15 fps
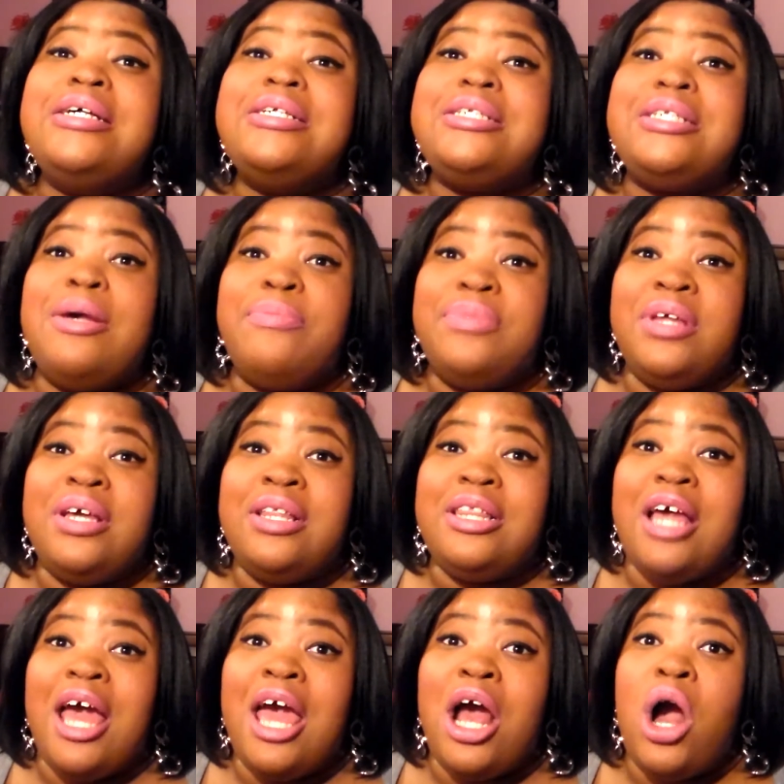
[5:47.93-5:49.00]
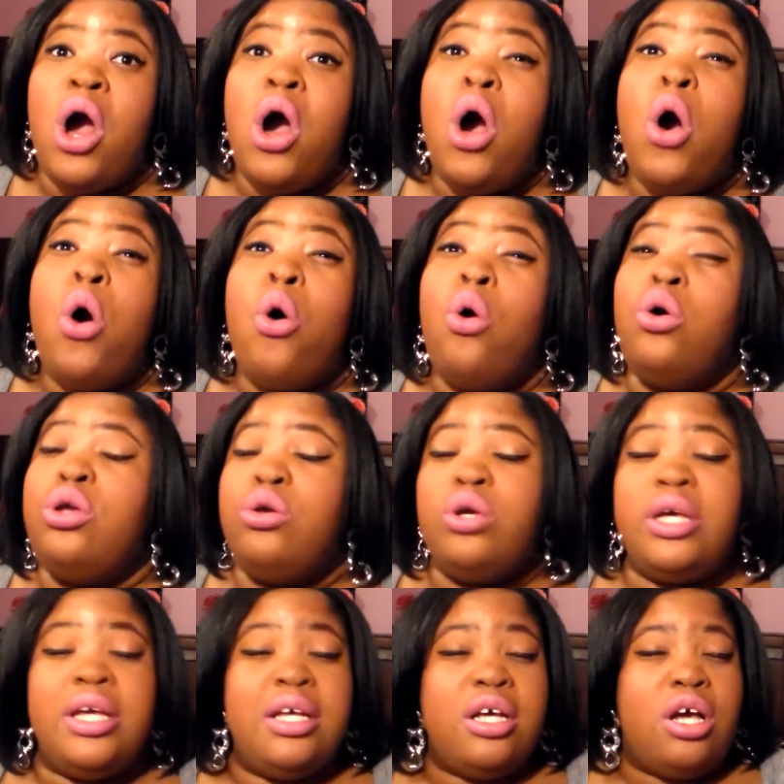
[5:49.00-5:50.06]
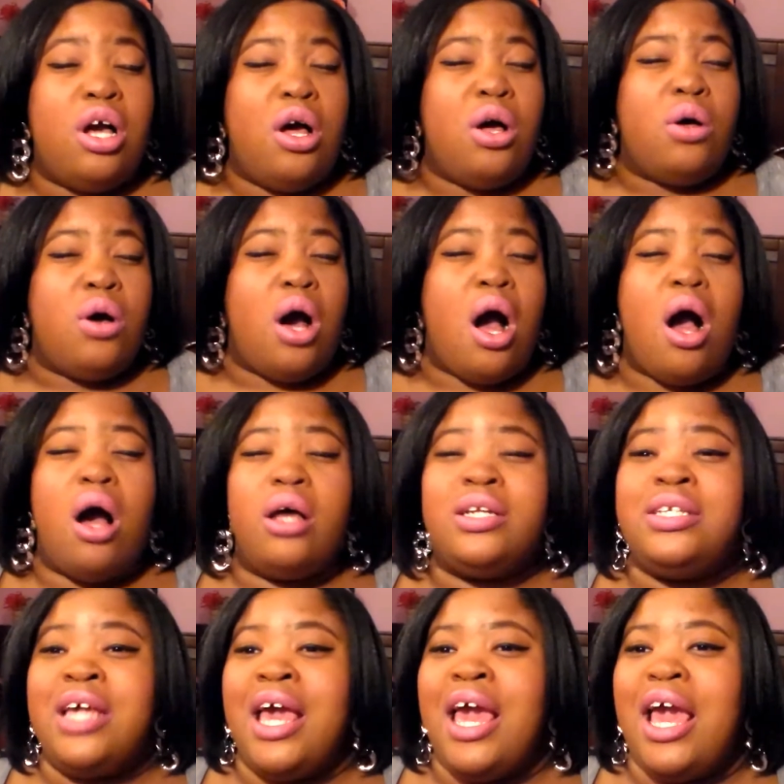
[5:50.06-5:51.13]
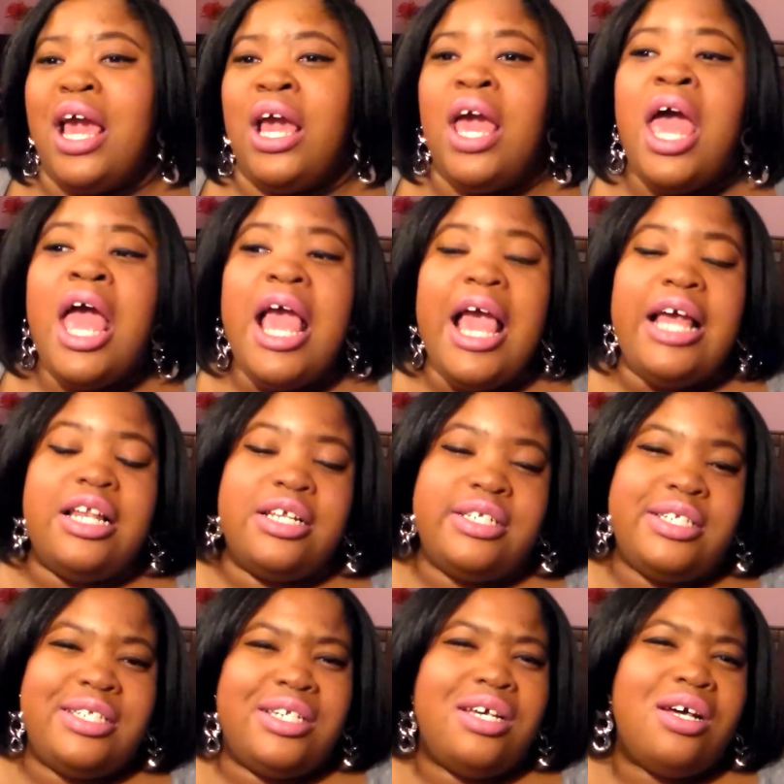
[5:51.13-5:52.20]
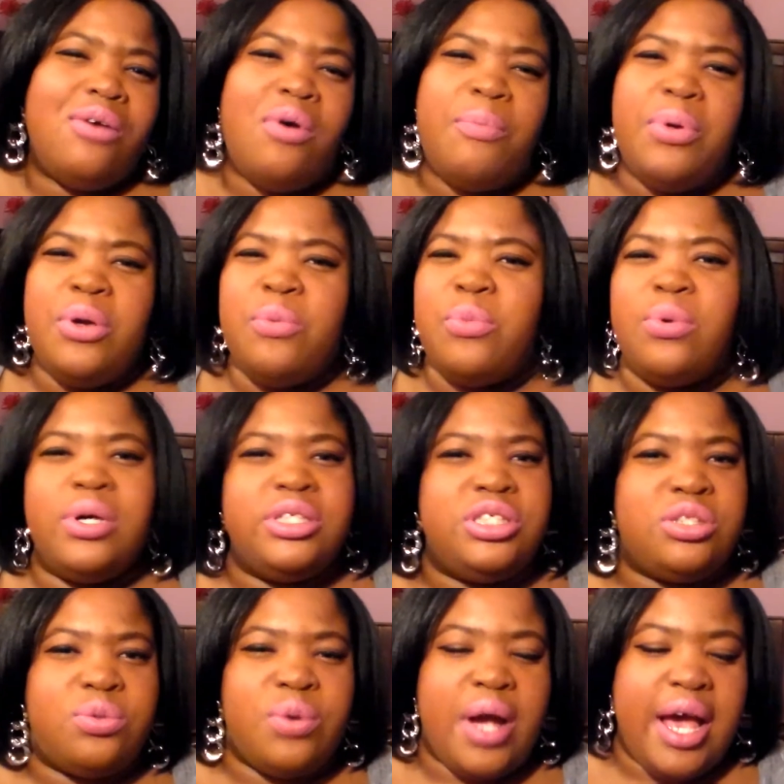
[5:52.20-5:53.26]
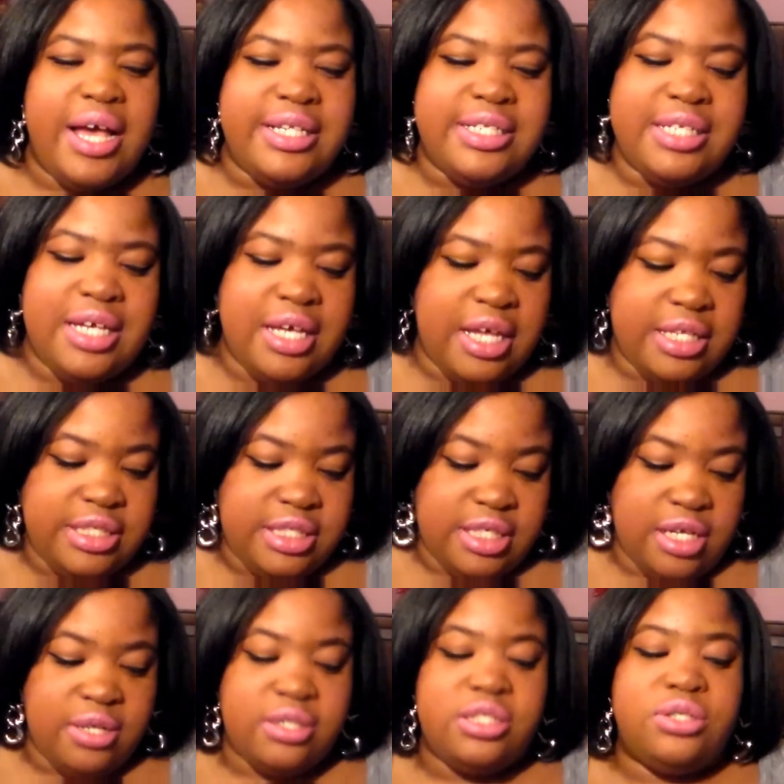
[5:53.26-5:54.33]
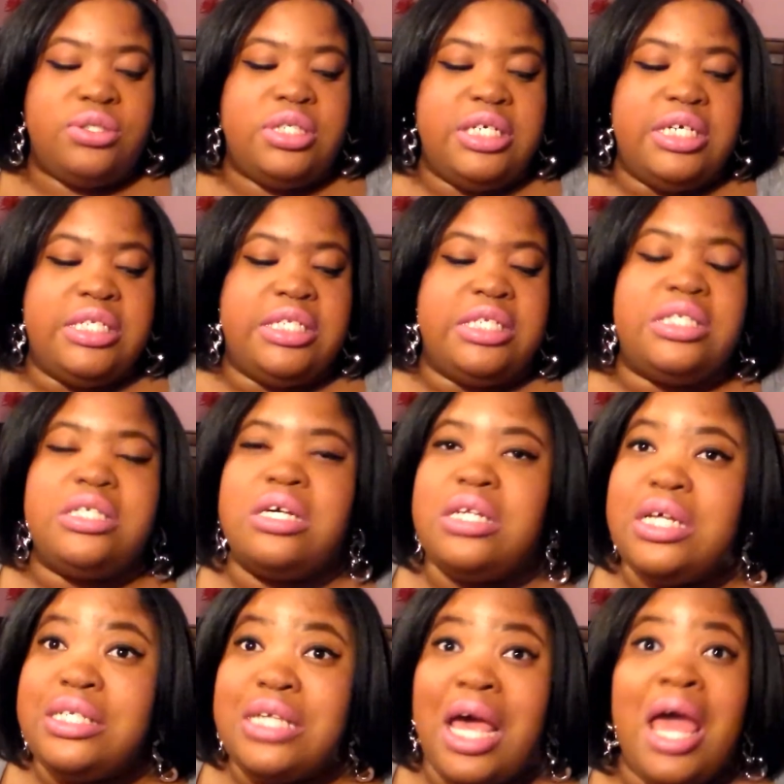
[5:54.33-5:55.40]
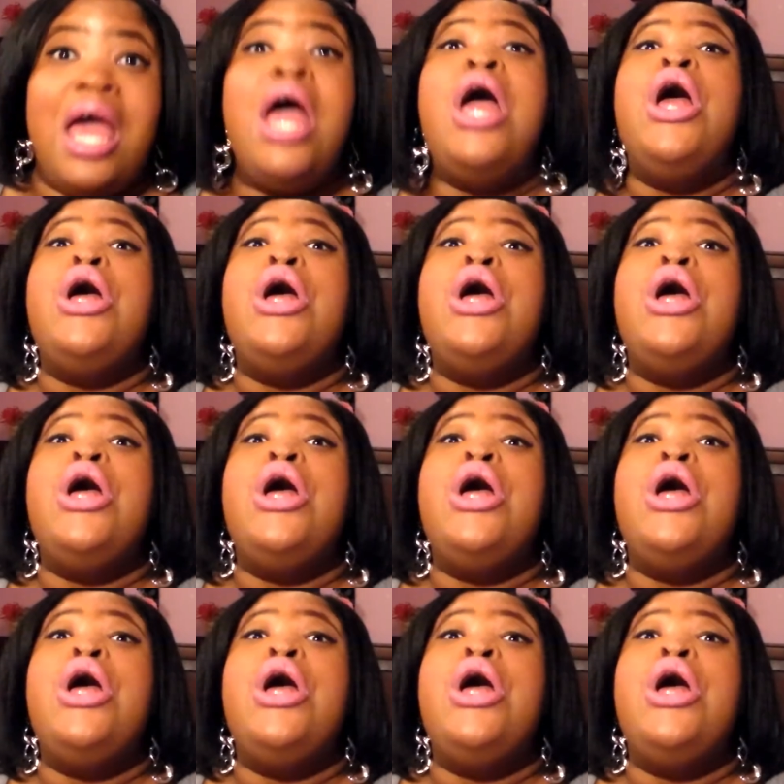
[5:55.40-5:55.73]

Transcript: something that oh you can go all day and it still will be moisturizing it still do this it still does that